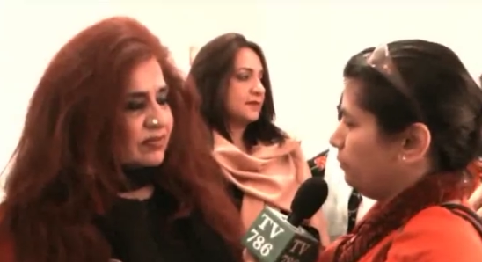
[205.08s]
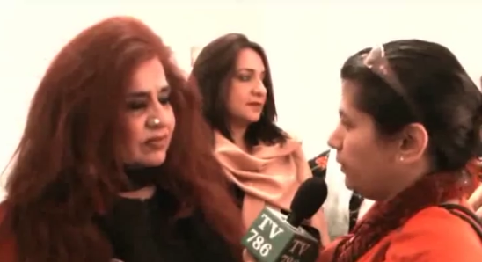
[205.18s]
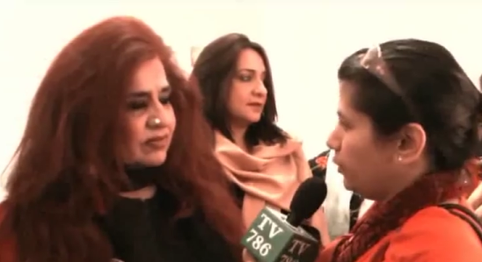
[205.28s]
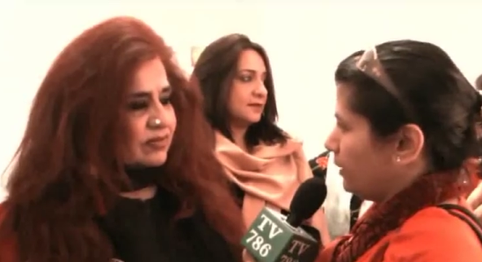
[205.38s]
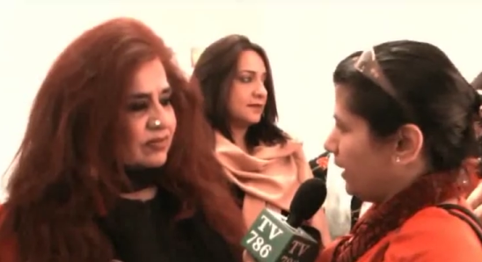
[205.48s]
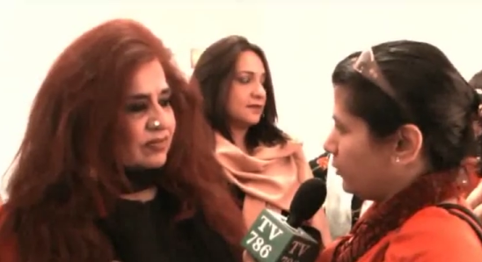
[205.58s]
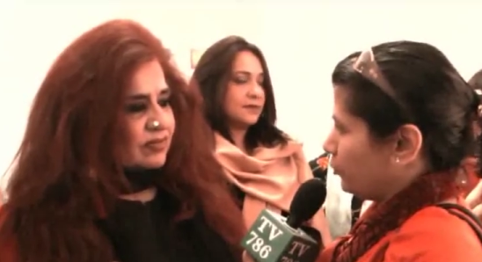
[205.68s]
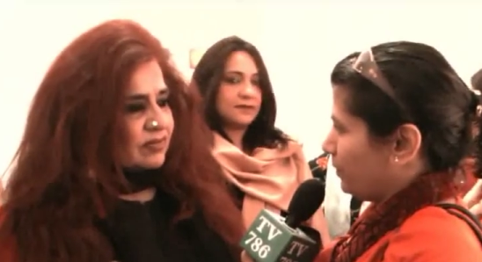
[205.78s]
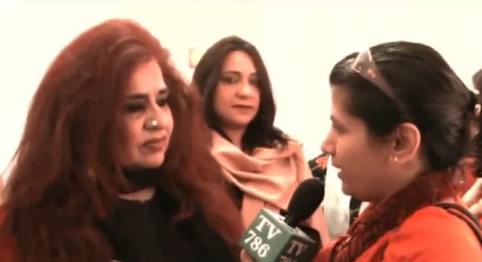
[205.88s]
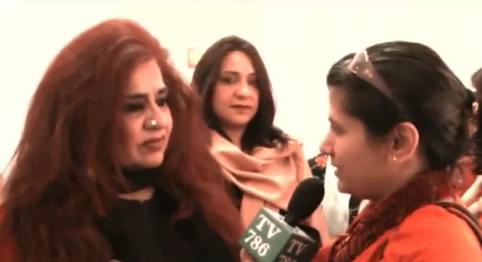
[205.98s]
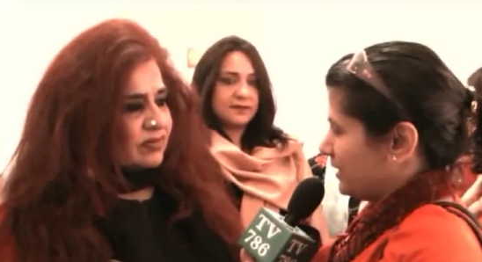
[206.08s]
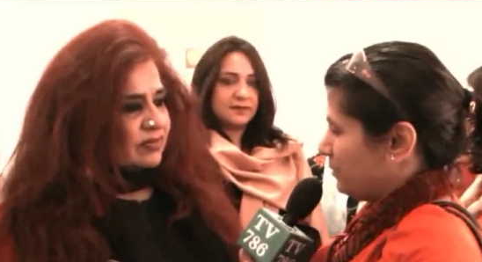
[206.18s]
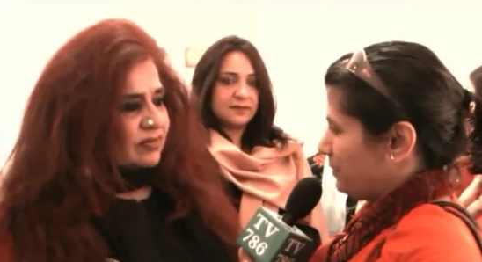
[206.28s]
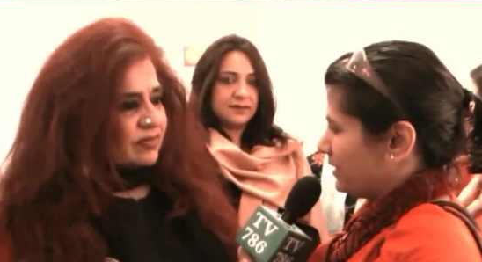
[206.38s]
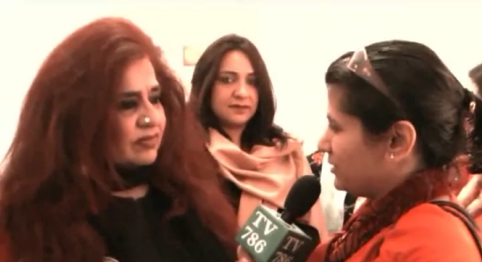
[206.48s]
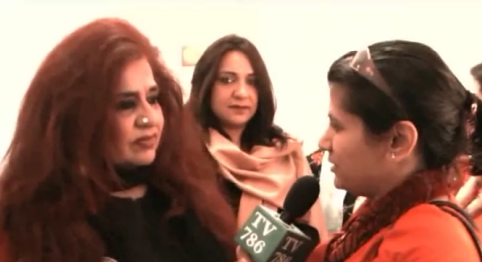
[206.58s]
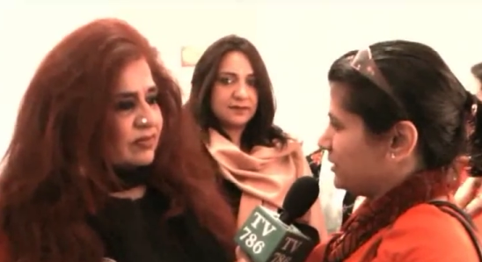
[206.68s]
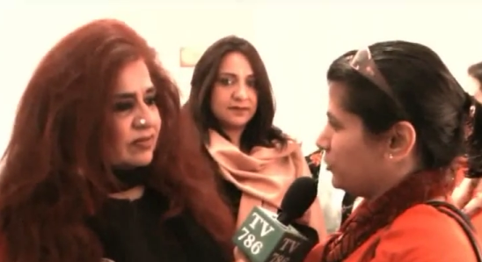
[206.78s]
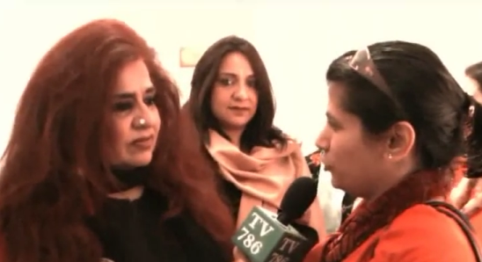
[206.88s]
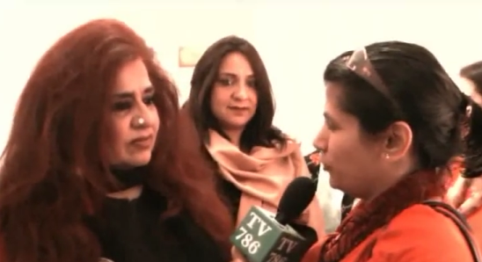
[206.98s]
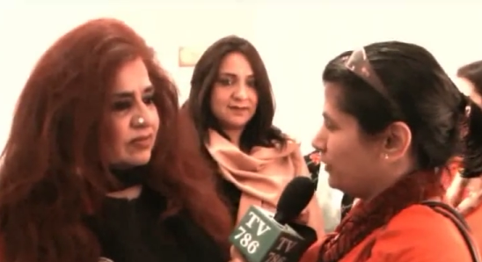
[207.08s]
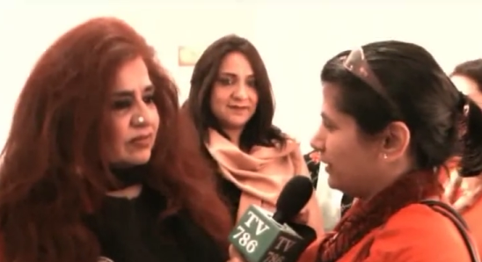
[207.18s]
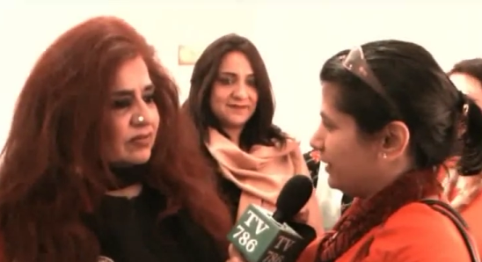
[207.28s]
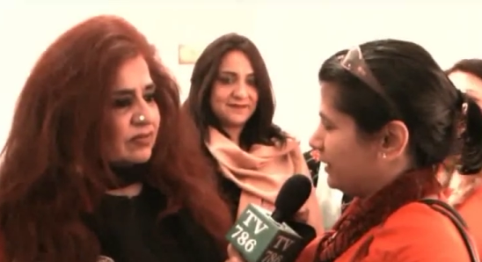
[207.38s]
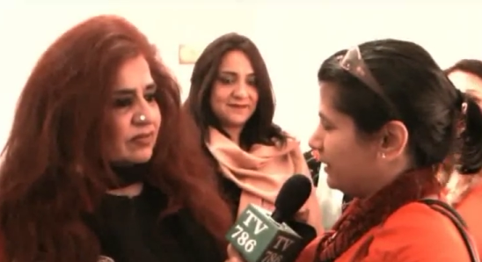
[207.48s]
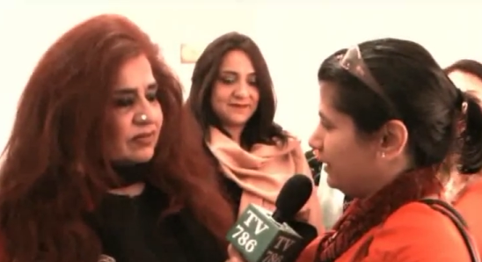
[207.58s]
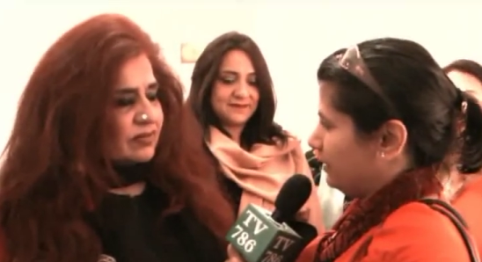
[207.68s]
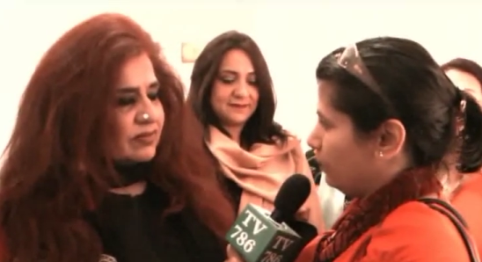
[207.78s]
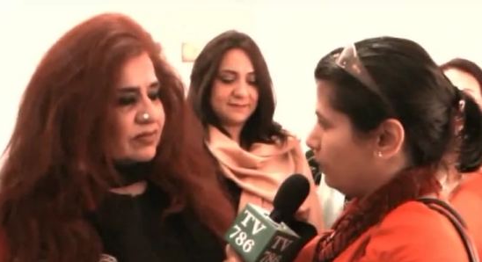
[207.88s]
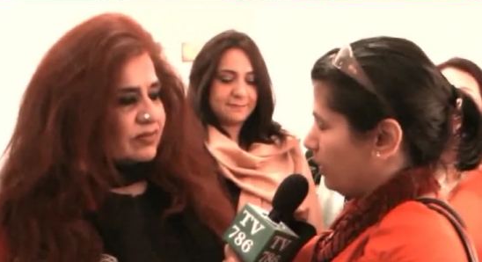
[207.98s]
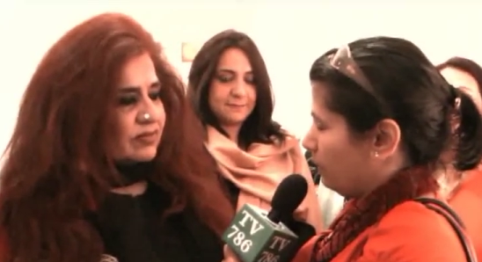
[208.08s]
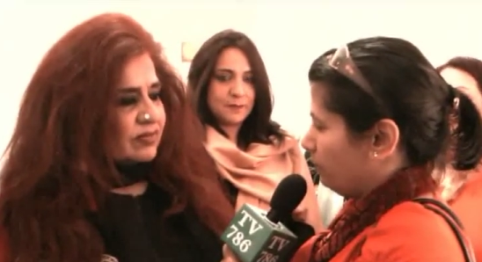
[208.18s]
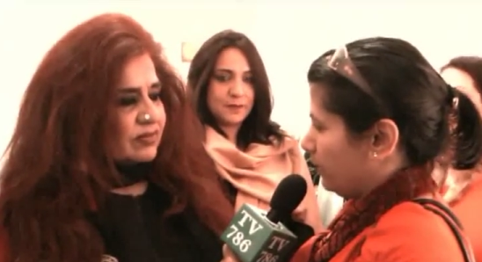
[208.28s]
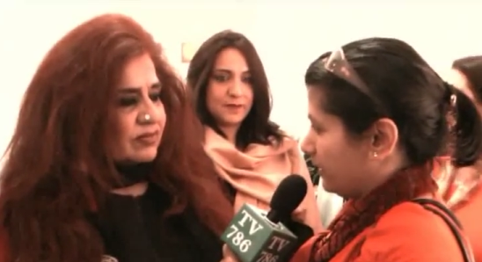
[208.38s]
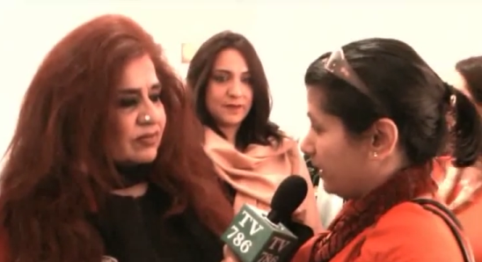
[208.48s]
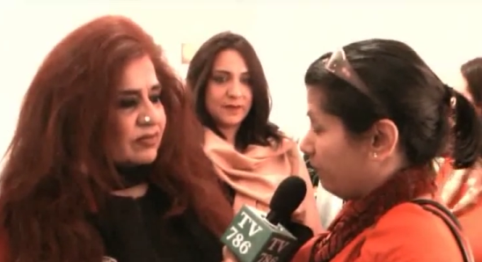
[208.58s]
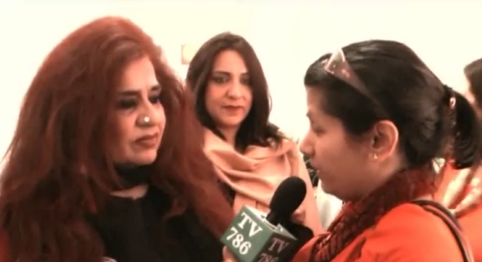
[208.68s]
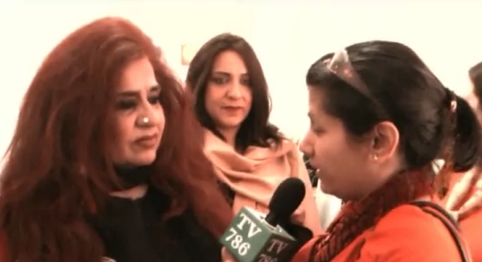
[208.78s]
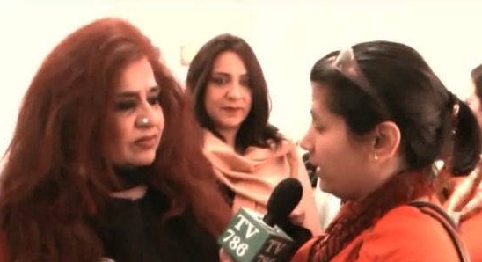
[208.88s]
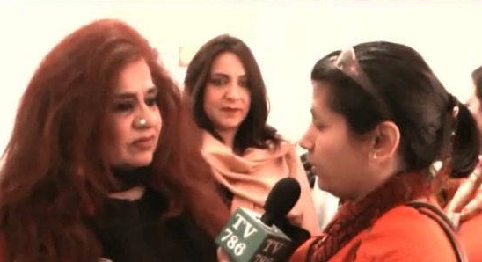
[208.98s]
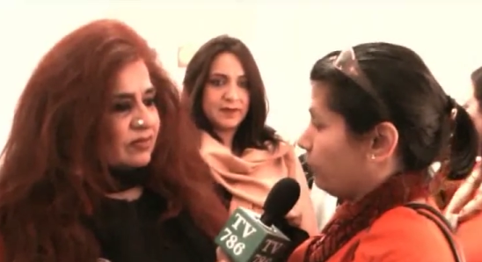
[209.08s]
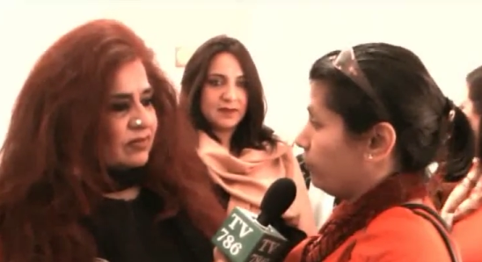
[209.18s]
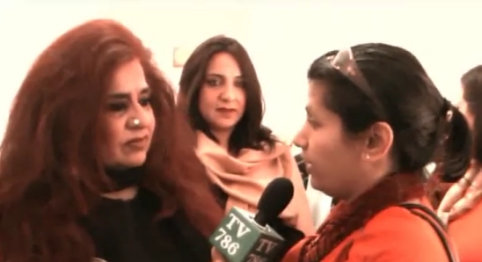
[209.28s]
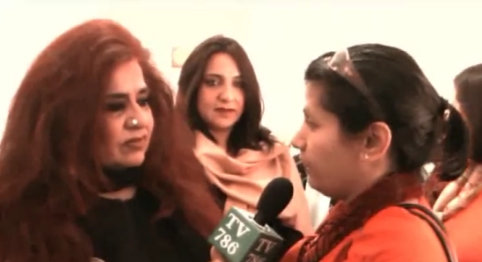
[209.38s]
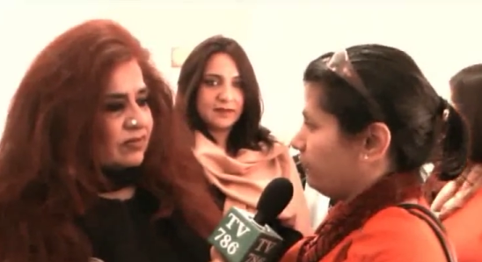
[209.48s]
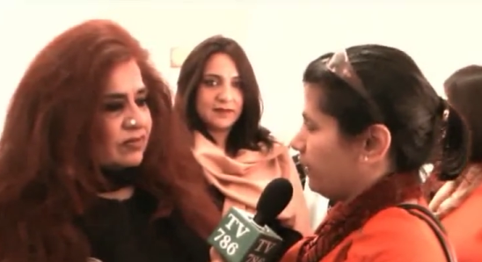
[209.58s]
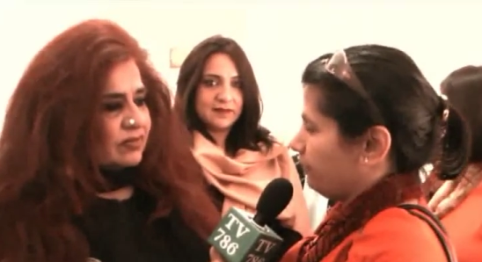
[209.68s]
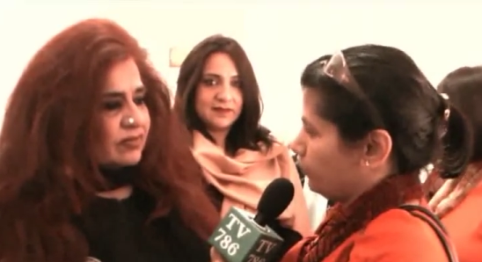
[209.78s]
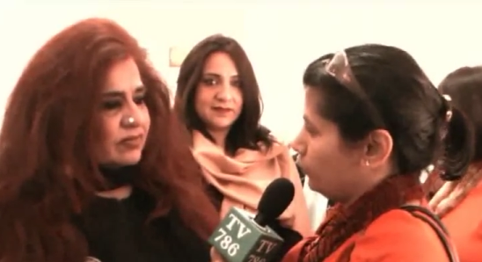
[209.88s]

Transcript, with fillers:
Speaker 1: will you like to pass any message that you know, like uh, uh, what kind what kind of life have